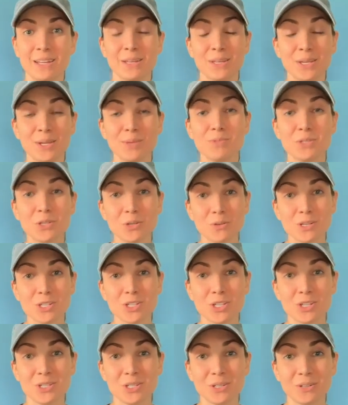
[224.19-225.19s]
Keep doing what
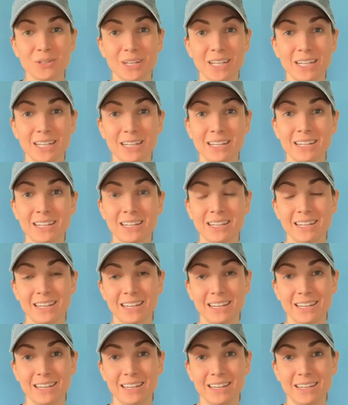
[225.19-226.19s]
you're doing,
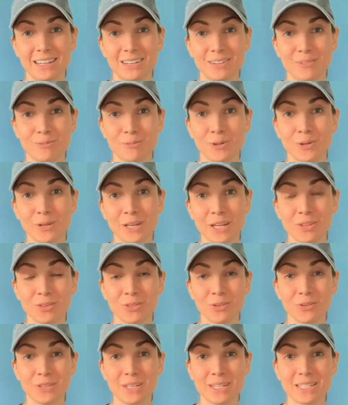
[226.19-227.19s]
and we'll get
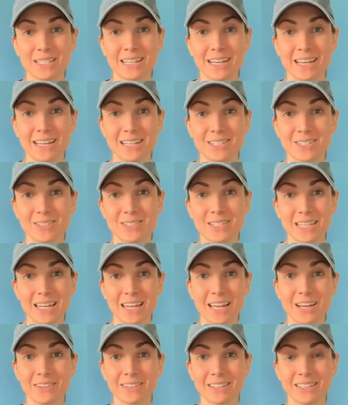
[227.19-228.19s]
through this, guys. So stay
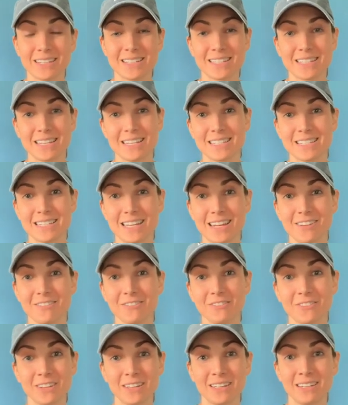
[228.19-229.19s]
healthy, stay safe.
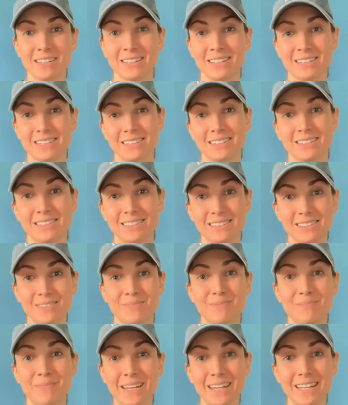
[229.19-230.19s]

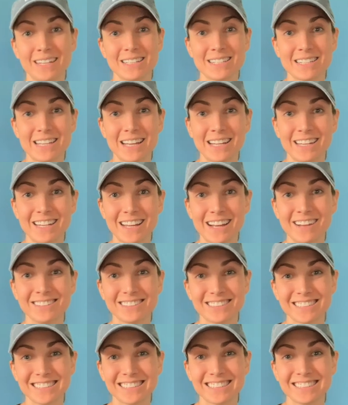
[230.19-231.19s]
Megan signing
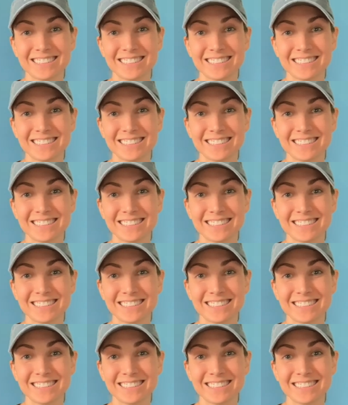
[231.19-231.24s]
out.